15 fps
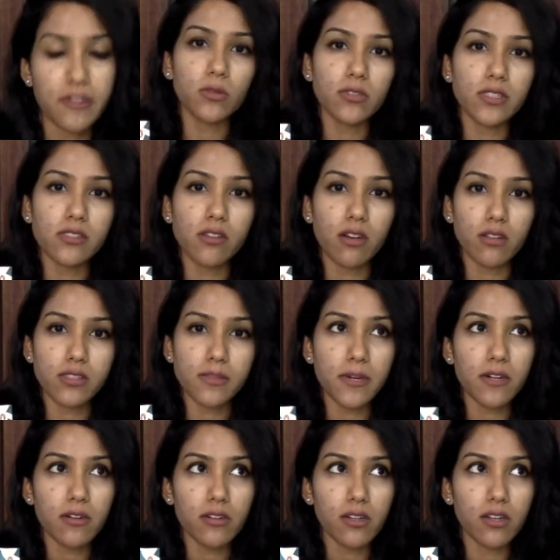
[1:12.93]
This talks
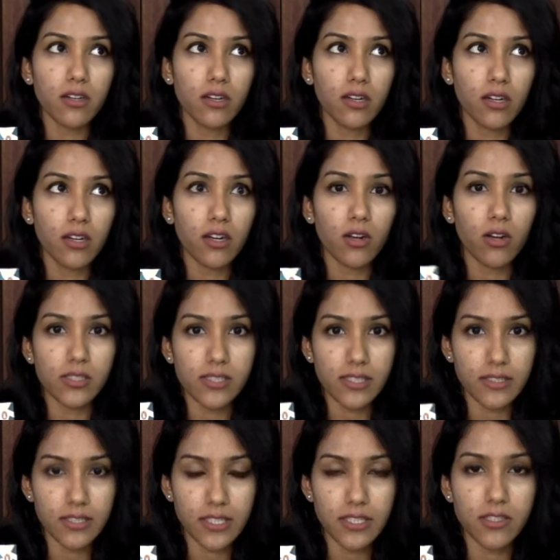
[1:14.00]
about a girl called
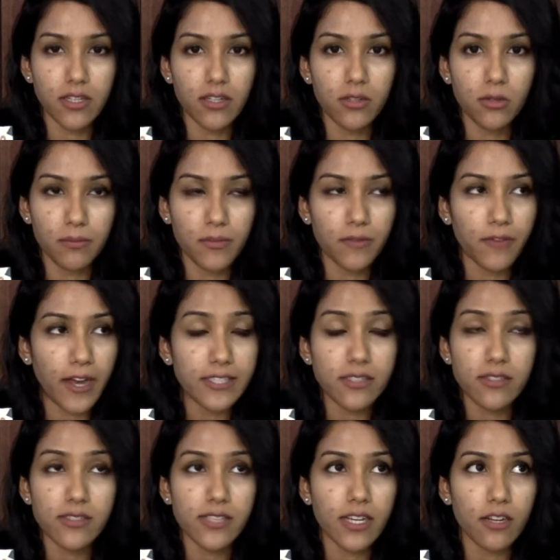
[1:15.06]
Sadija who finds
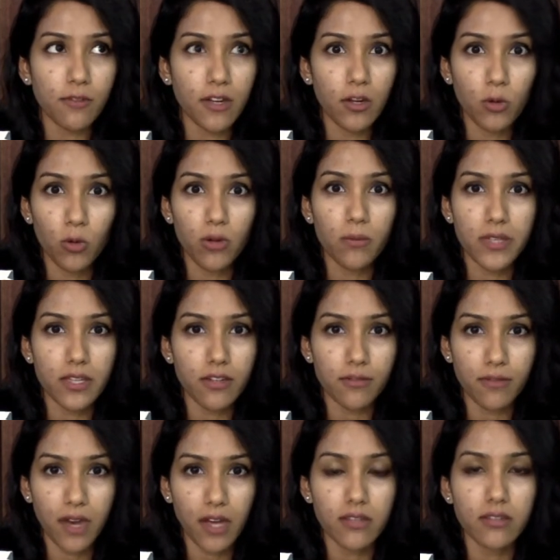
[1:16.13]
herself alone with her
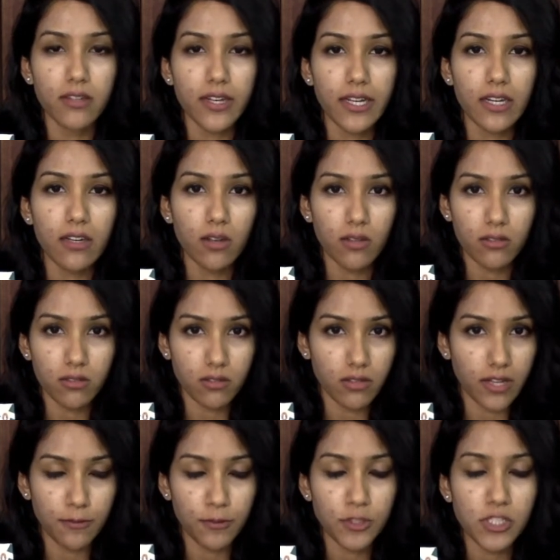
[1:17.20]
father in a
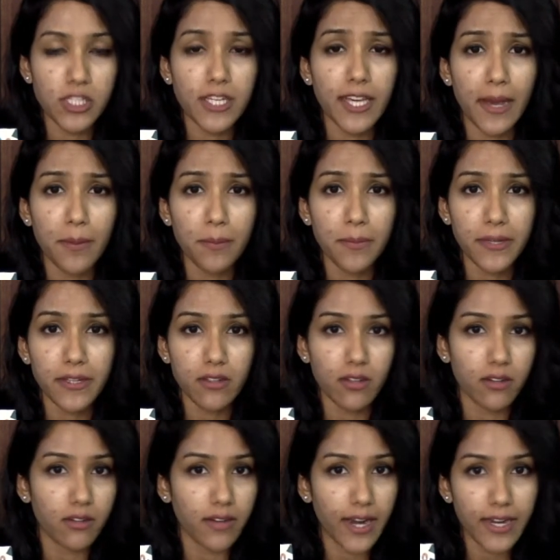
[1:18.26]
refugee camp
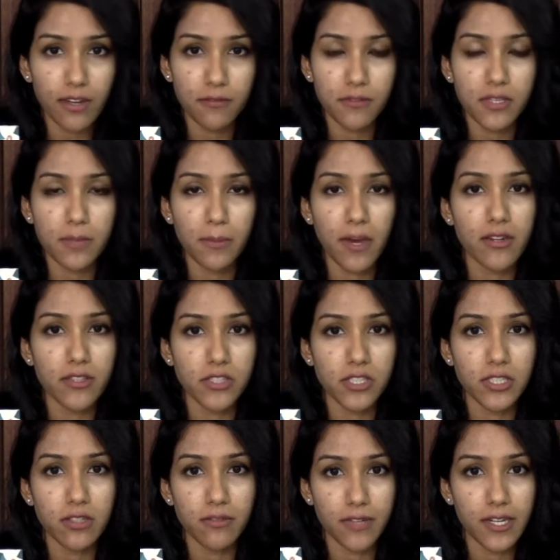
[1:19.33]
right after the
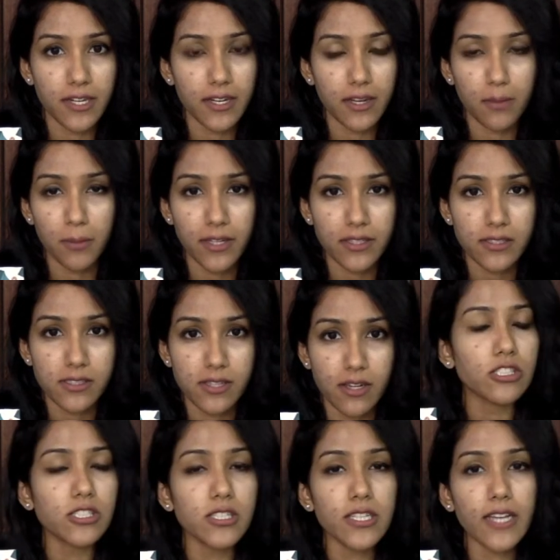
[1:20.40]
partition of India and Pakistan.
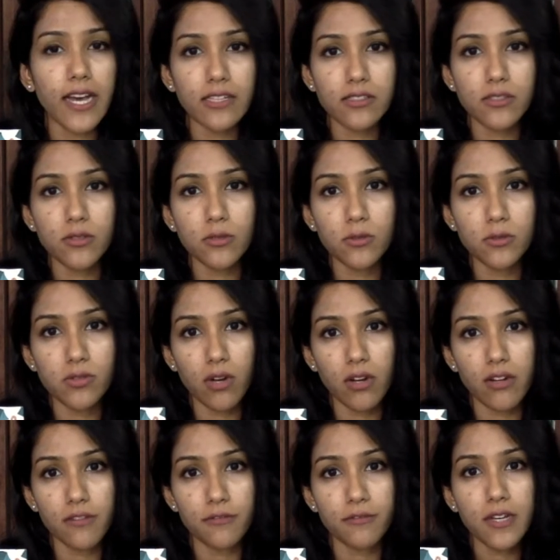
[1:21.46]
She has to sort
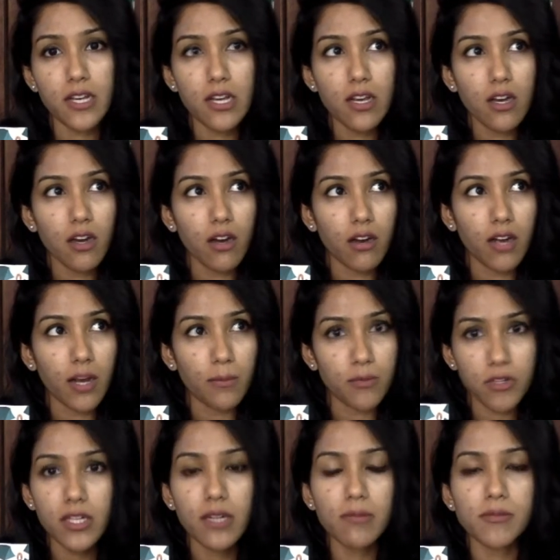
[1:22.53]
of come to
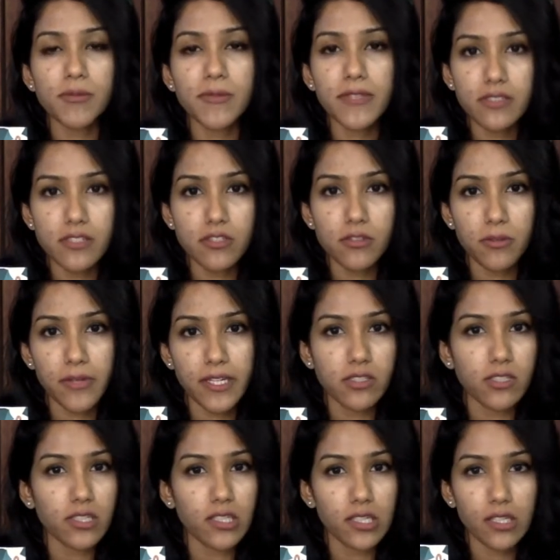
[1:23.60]
terms with her
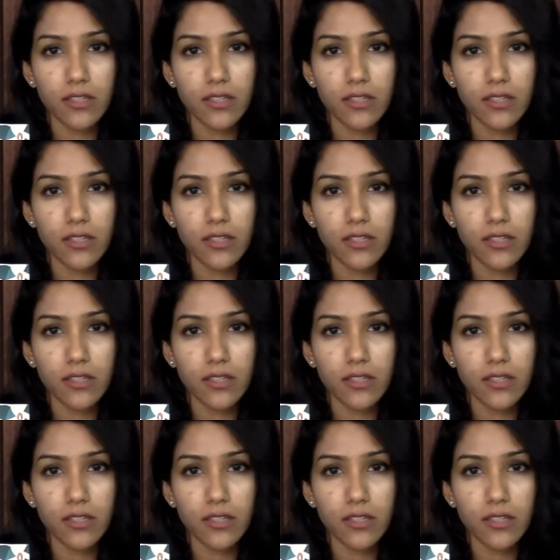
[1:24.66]
situation.